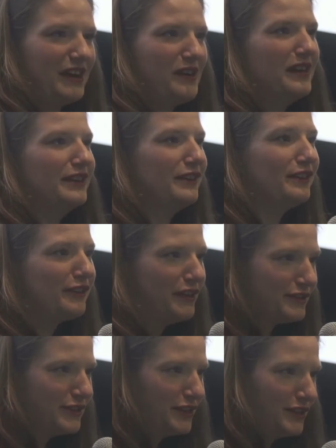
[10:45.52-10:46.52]
going to the
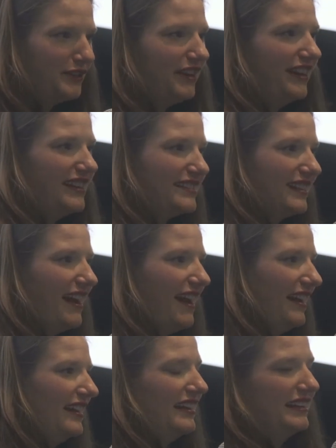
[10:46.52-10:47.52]
grocery store is
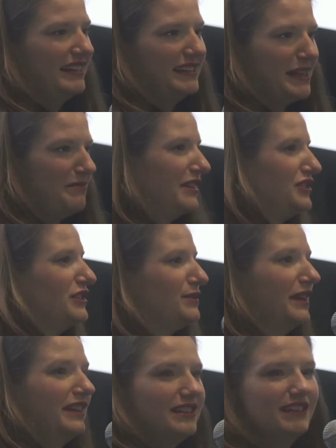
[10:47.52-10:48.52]
not something she's
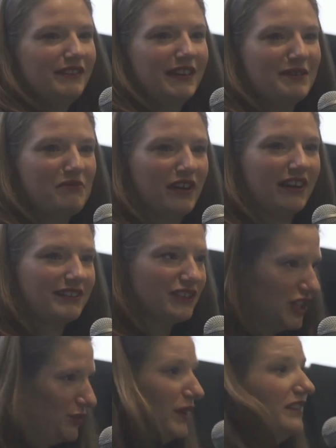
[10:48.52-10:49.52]
willing to do anymore.
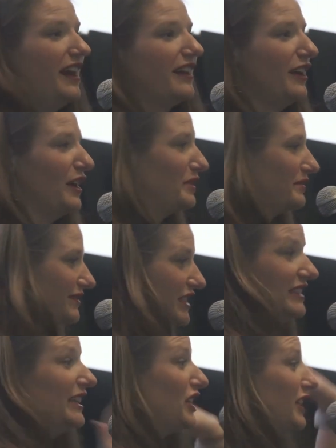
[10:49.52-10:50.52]
She will not go.
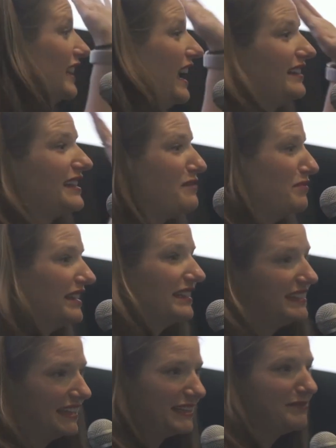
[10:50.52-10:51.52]
She literally has not been
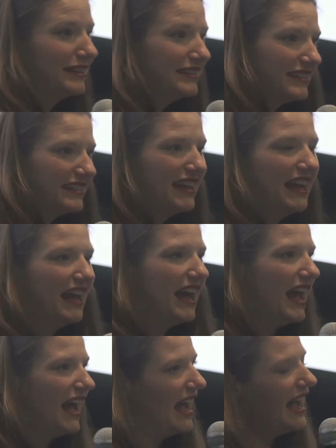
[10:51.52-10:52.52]
in 6 months.
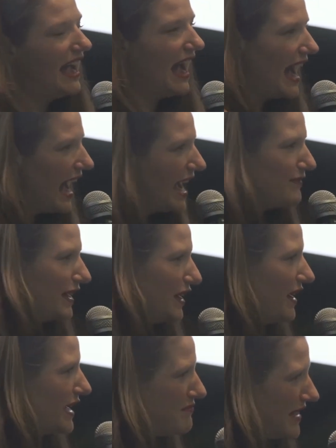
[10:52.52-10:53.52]
I haven't
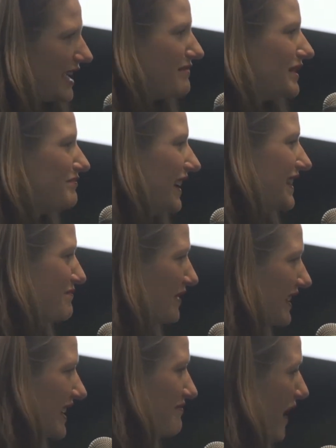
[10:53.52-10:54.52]
quite been able to bite the
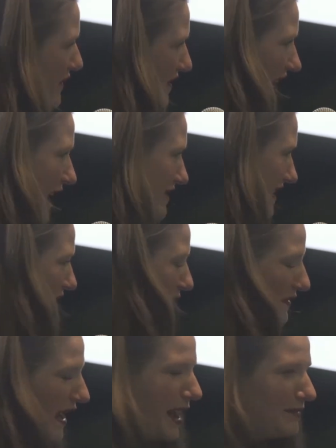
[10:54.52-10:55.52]
bullet and pay for that
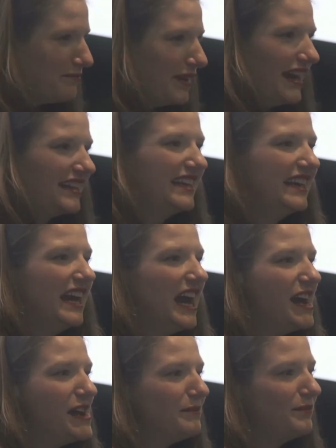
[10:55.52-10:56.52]
myself yet, but
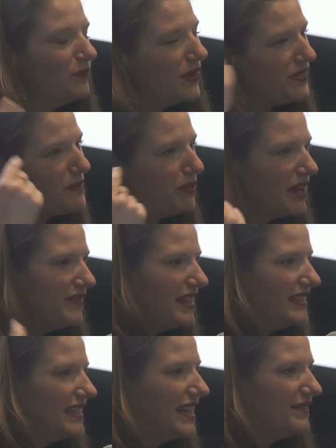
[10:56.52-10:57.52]
with the
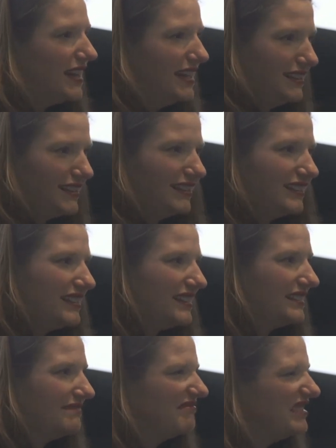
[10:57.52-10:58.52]
previous set of
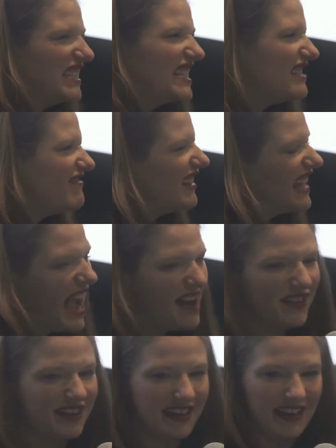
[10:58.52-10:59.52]
answers, she didn't really
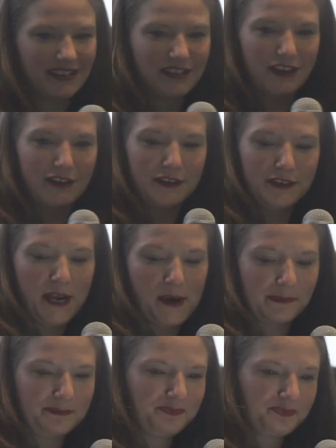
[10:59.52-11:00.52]
have a good answer. So